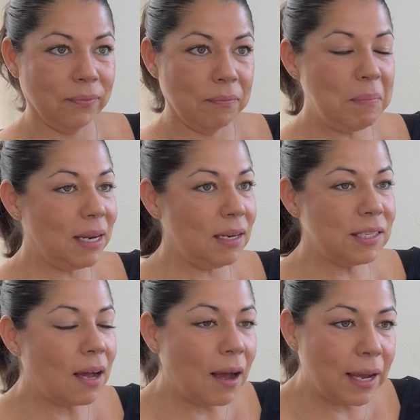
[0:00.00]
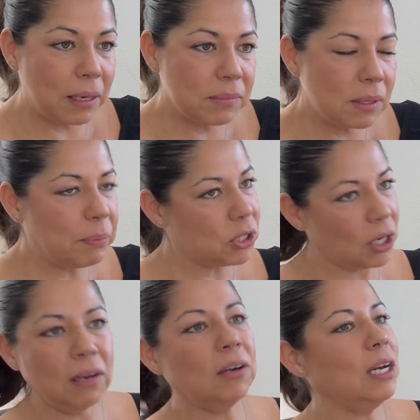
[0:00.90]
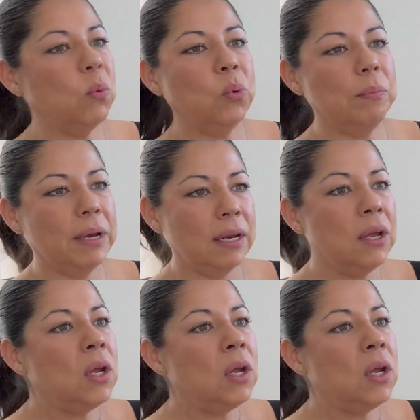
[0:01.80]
Many times, particularly women,